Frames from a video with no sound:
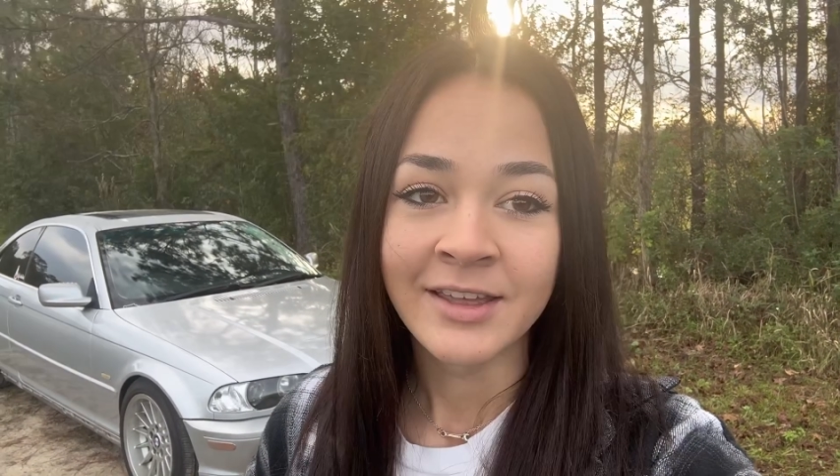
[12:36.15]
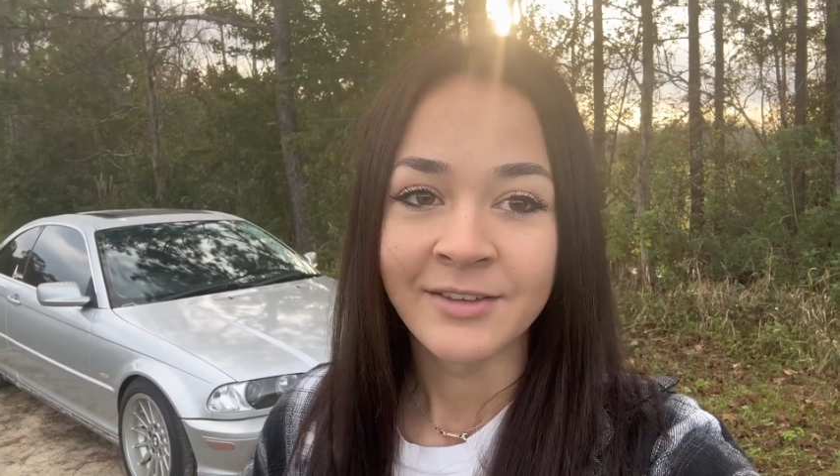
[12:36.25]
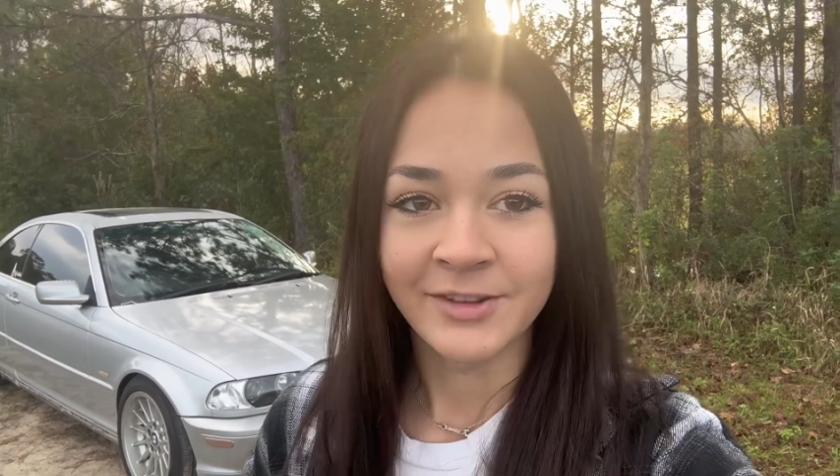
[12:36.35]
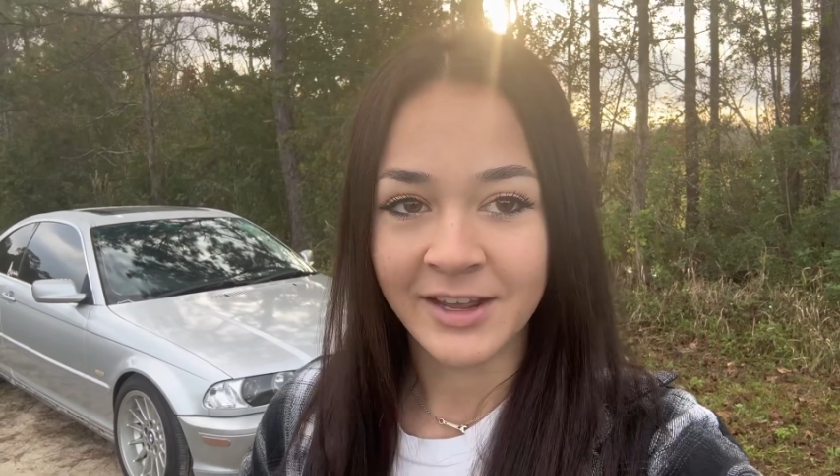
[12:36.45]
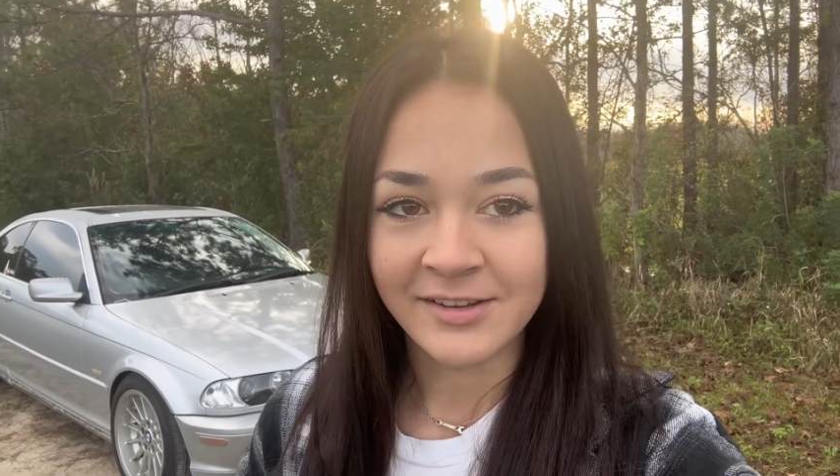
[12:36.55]

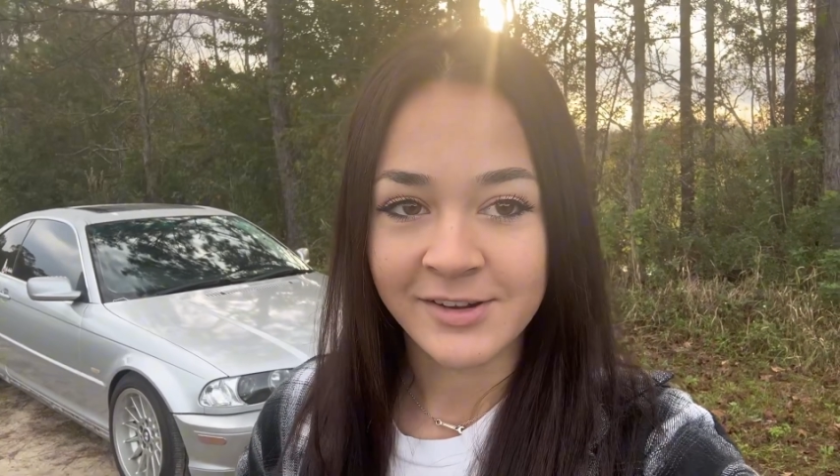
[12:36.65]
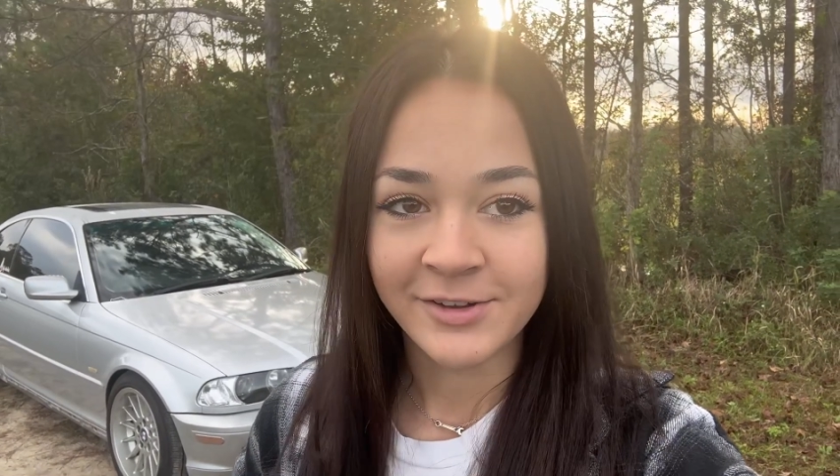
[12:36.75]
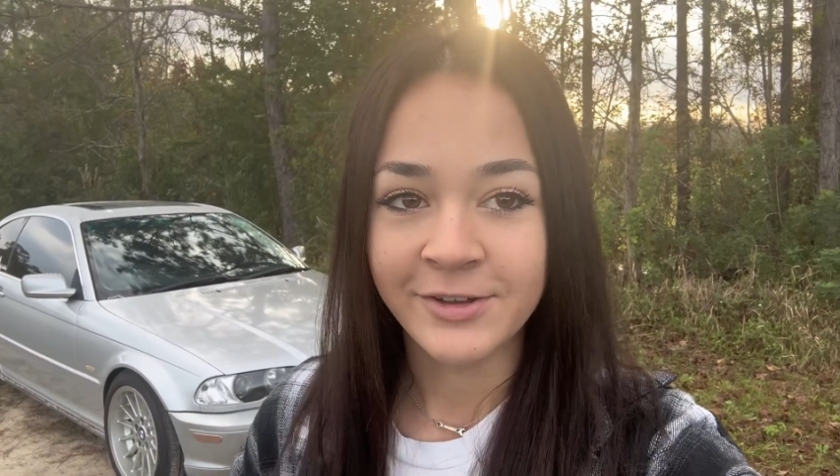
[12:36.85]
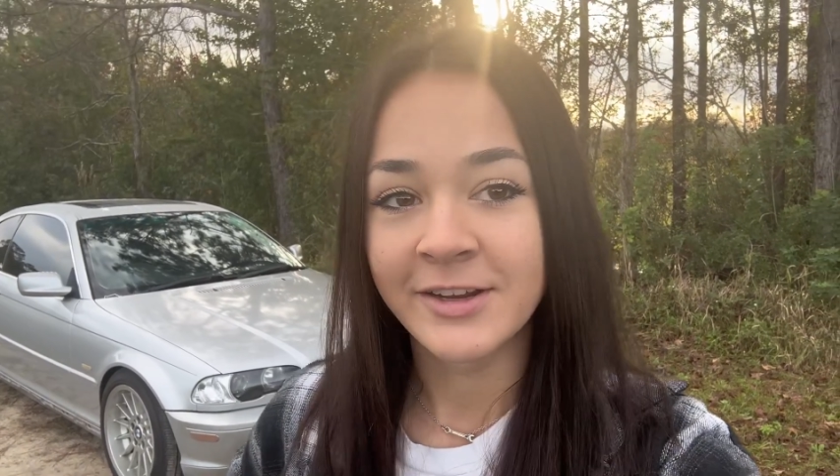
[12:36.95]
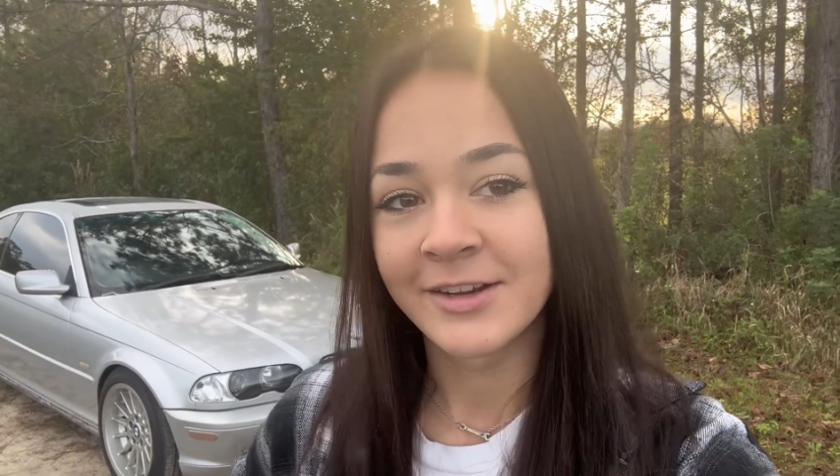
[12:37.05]
If you guys are
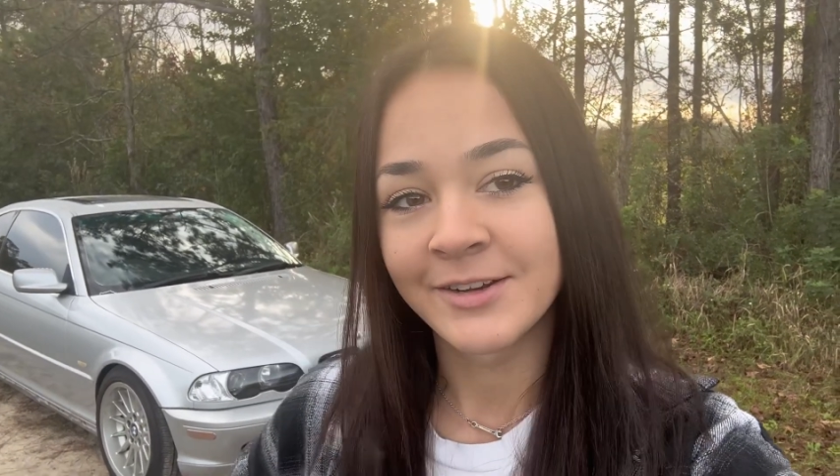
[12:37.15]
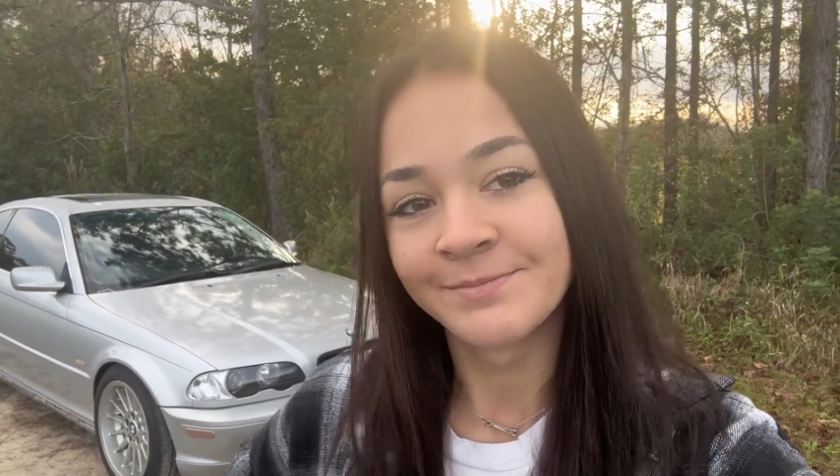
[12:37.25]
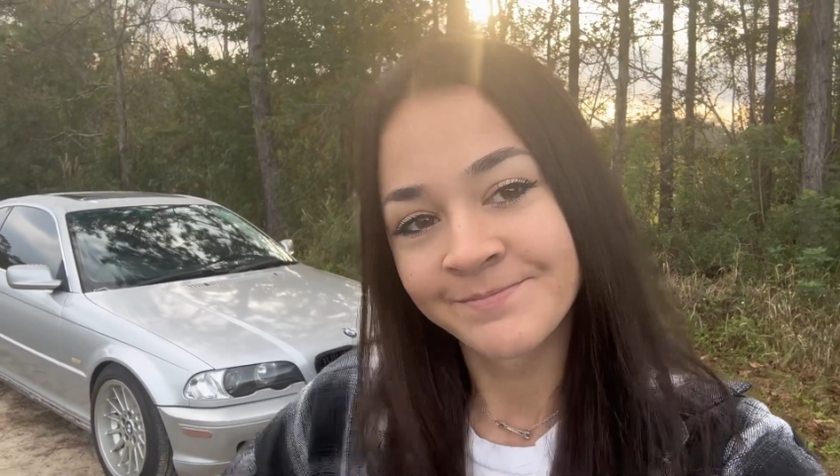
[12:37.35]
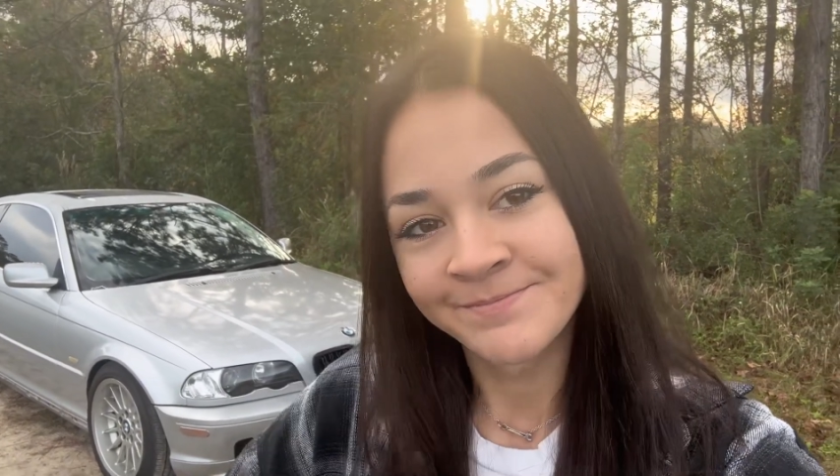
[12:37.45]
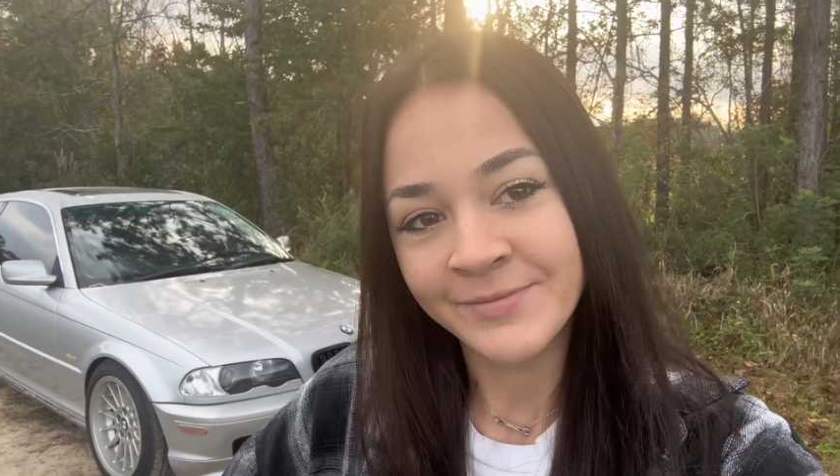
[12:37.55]
new here,
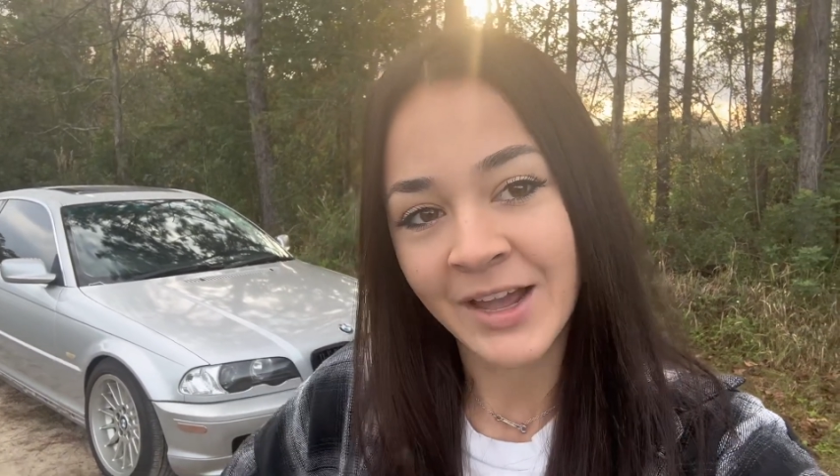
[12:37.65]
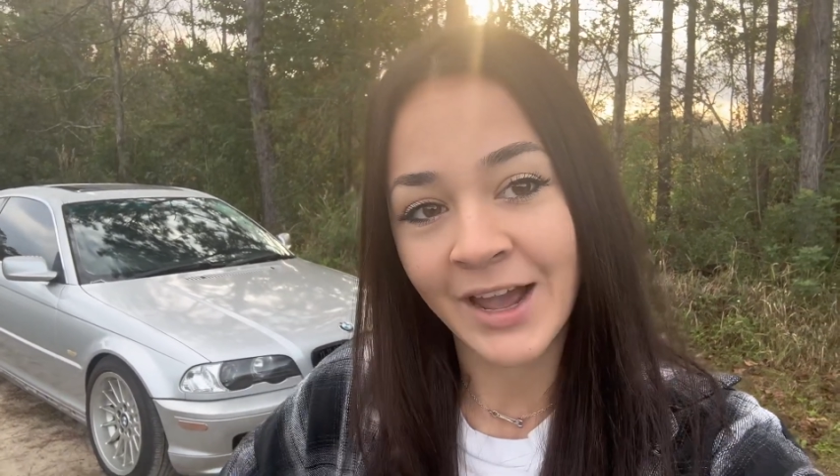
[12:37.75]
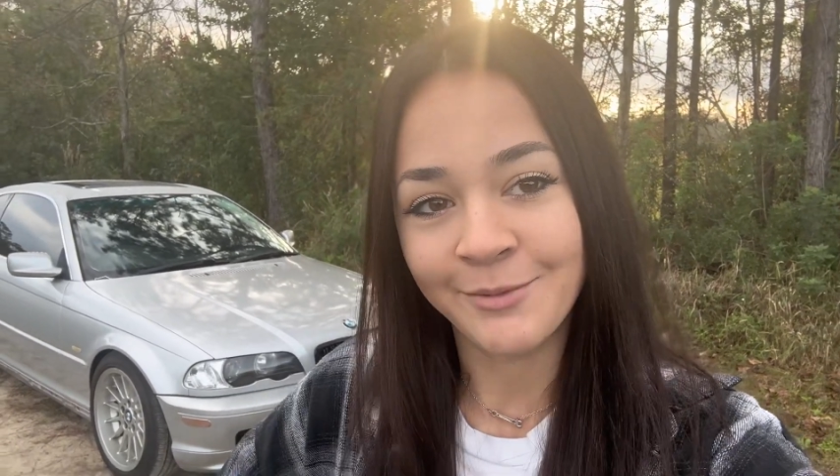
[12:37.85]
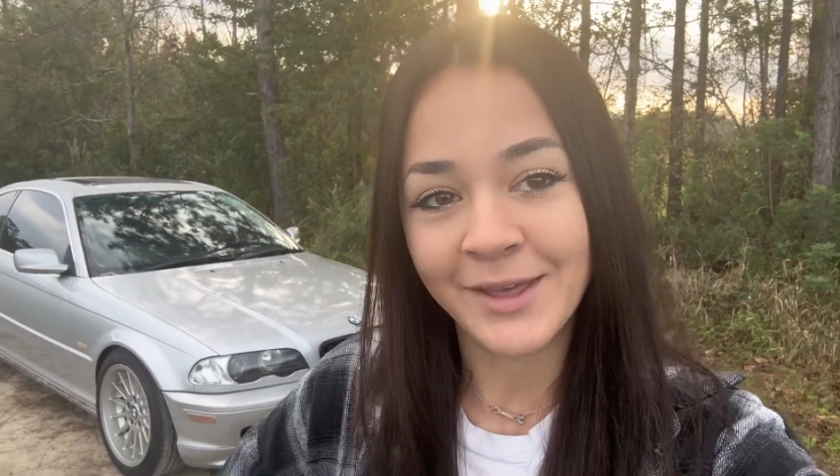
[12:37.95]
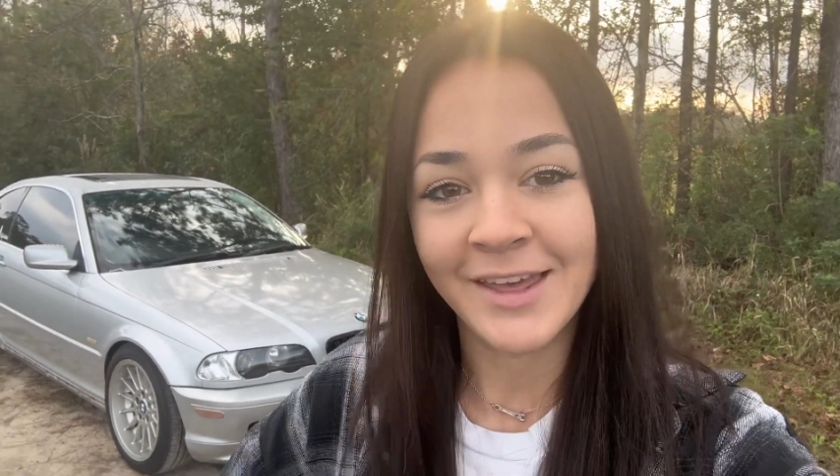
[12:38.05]
hi,
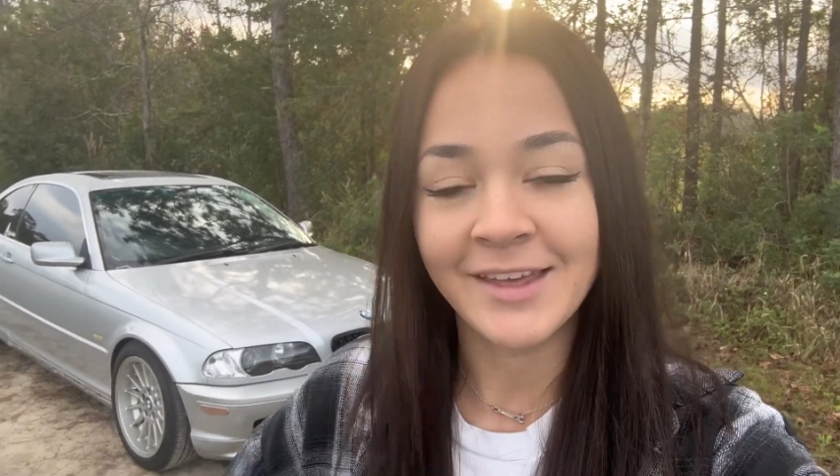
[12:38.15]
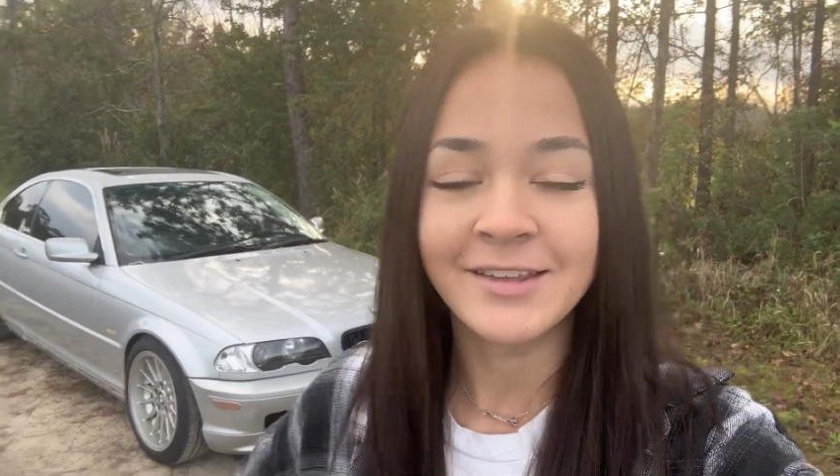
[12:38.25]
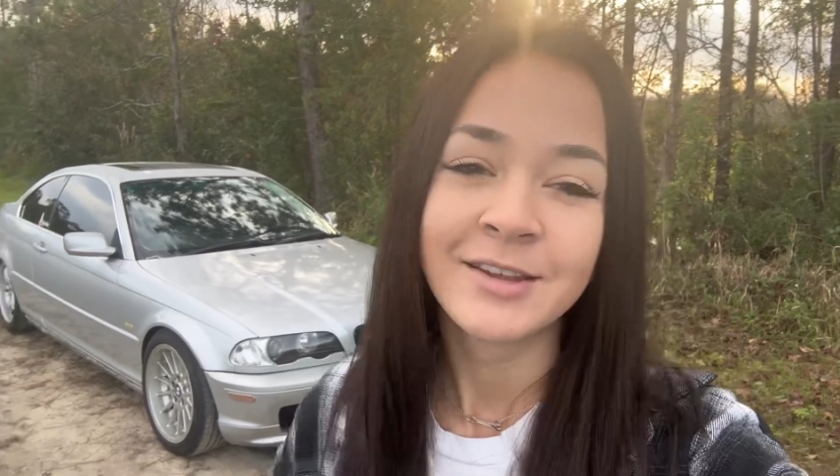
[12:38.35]
I'm Kate.